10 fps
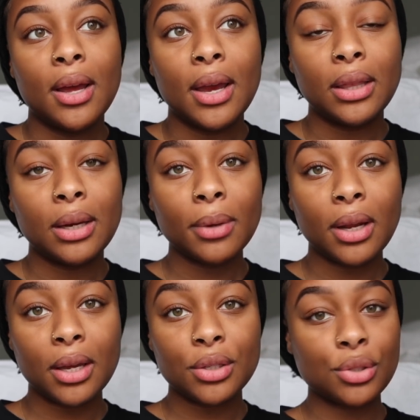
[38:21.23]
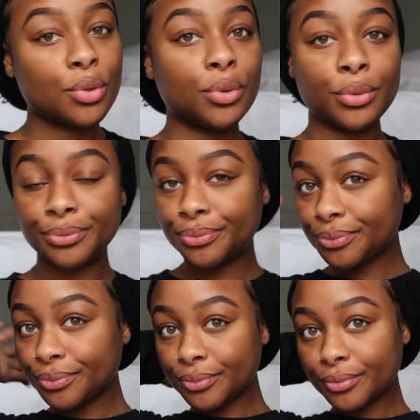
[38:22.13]
And then I'm gonna head to school.
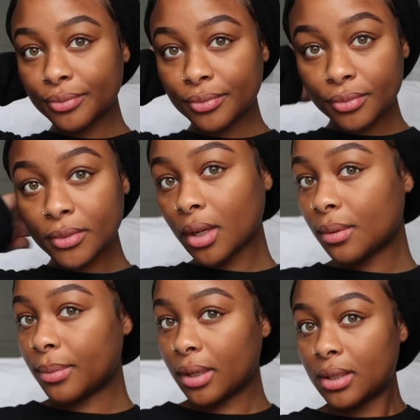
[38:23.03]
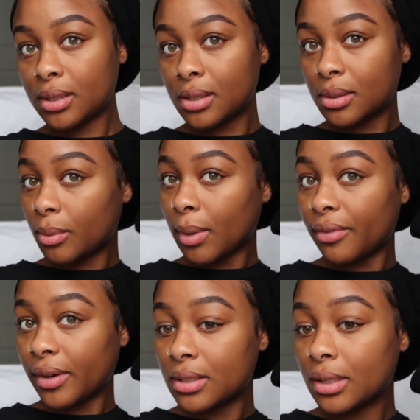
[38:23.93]
But this is what my
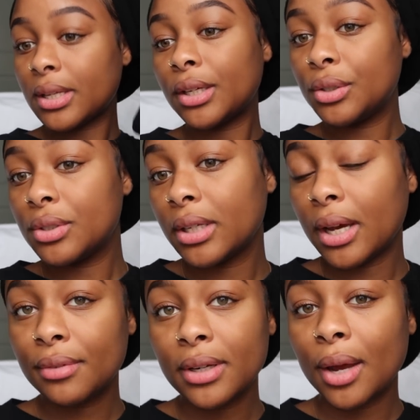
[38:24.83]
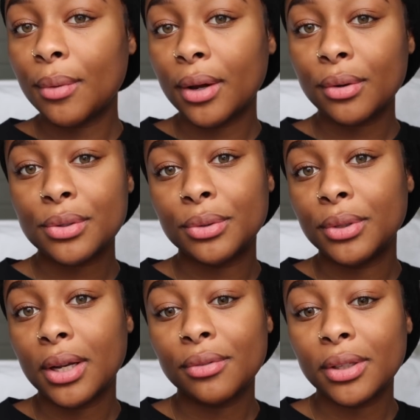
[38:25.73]
face looks like usually every day when I go to
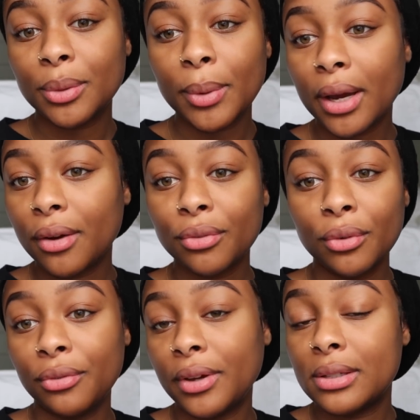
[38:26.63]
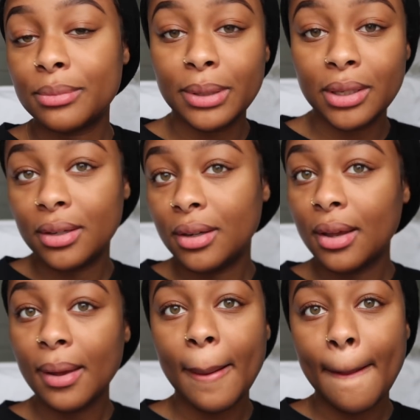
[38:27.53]
school. I don't really wear full face beat.
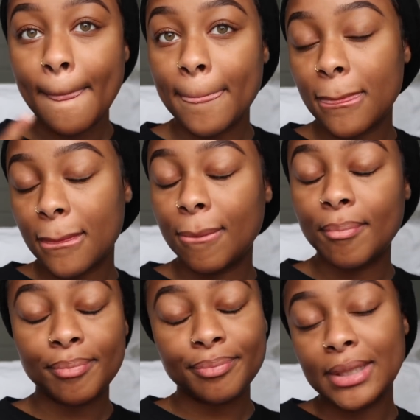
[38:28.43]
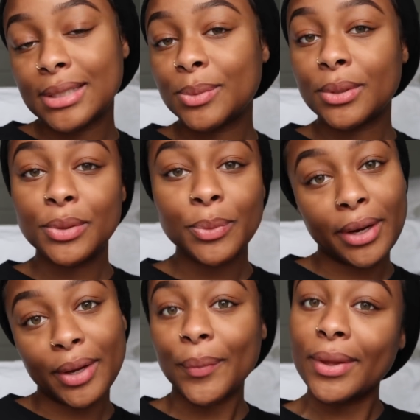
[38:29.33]
This is what you're
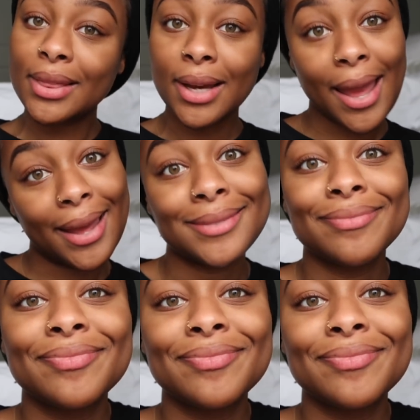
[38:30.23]
working with, okay?